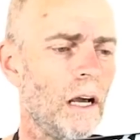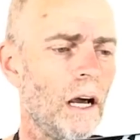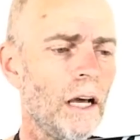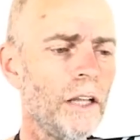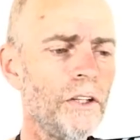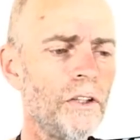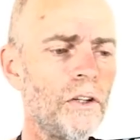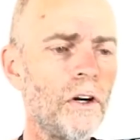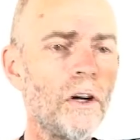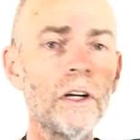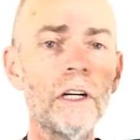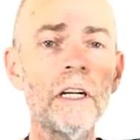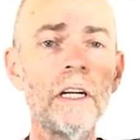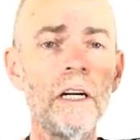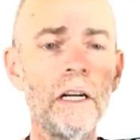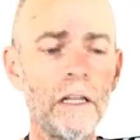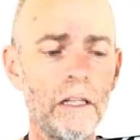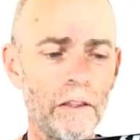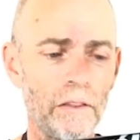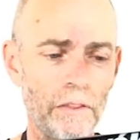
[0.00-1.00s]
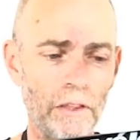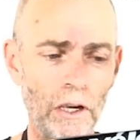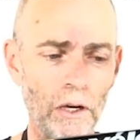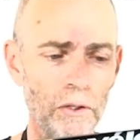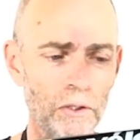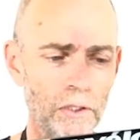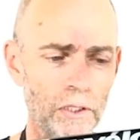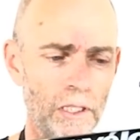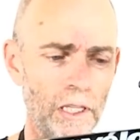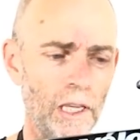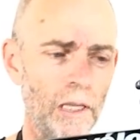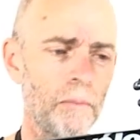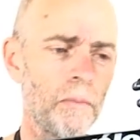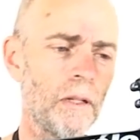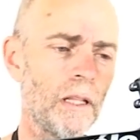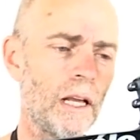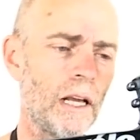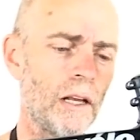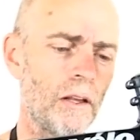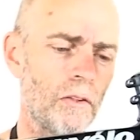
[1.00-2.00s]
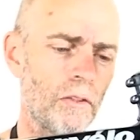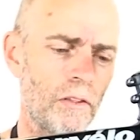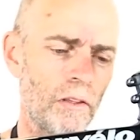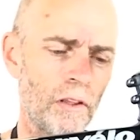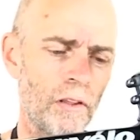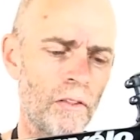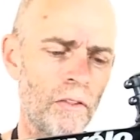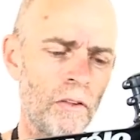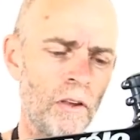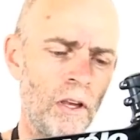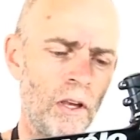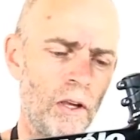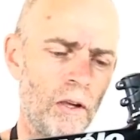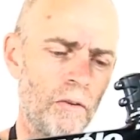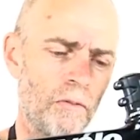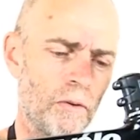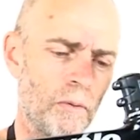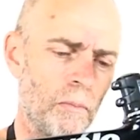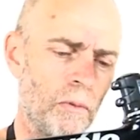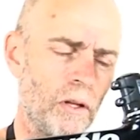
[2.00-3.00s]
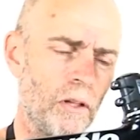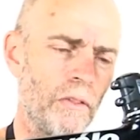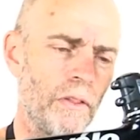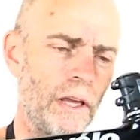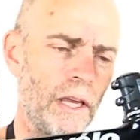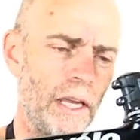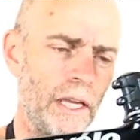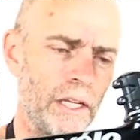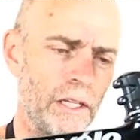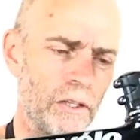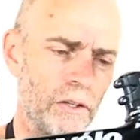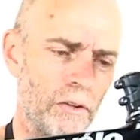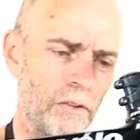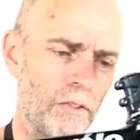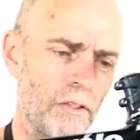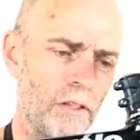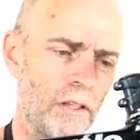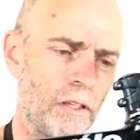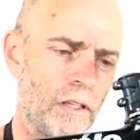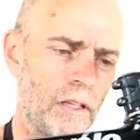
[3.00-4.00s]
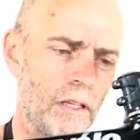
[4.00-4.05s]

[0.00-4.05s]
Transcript: Unhook the outer cable housings from all the hangers